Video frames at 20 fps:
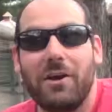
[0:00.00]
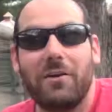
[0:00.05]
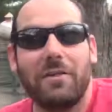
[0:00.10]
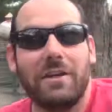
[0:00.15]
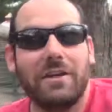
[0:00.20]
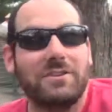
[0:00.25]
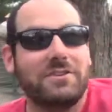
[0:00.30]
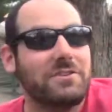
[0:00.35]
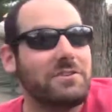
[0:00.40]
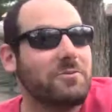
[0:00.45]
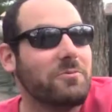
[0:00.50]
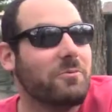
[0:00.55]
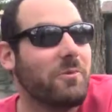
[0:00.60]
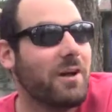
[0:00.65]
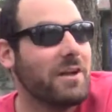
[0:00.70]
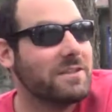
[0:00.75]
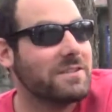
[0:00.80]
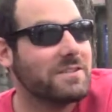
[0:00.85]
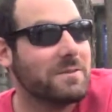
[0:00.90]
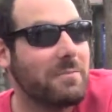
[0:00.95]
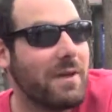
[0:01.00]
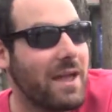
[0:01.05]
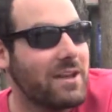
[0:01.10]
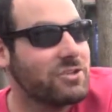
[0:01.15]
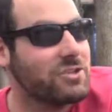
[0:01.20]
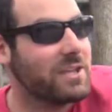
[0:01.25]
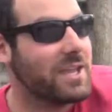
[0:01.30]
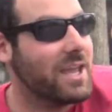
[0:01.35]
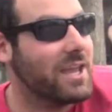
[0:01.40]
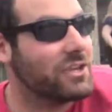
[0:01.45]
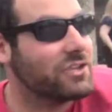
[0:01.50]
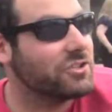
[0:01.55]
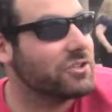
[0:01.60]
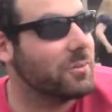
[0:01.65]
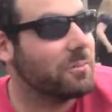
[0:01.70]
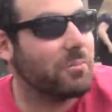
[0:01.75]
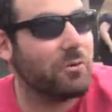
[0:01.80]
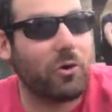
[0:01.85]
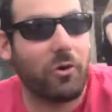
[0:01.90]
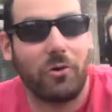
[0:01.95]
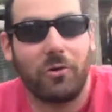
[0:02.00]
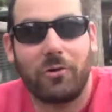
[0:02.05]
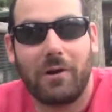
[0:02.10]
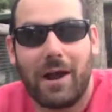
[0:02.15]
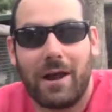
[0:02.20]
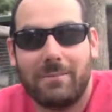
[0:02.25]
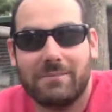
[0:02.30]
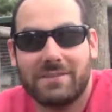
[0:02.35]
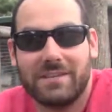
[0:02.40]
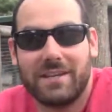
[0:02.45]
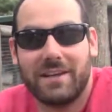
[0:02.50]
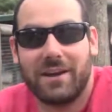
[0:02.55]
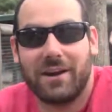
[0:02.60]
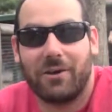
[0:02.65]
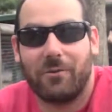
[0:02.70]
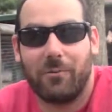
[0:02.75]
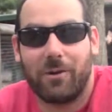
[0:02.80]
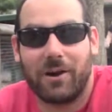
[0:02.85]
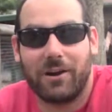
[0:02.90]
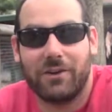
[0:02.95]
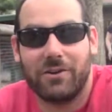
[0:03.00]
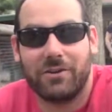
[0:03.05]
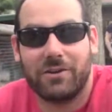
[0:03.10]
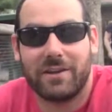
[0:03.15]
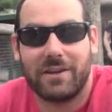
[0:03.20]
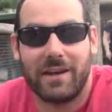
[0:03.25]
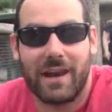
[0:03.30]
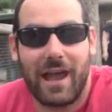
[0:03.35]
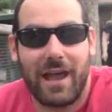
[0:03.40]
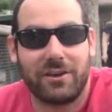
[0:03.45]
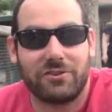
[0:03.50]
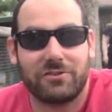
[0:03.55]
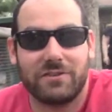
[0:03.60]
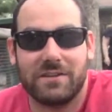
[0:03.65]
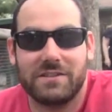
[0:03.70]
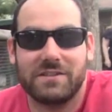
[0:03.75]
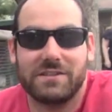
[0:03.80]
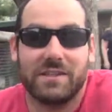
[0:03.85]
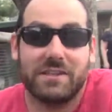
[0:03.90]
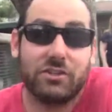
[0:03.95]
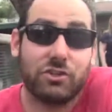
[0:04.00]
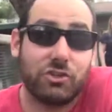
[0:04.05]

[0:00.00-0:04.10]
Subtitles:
They do run some educational programs here where you can actually see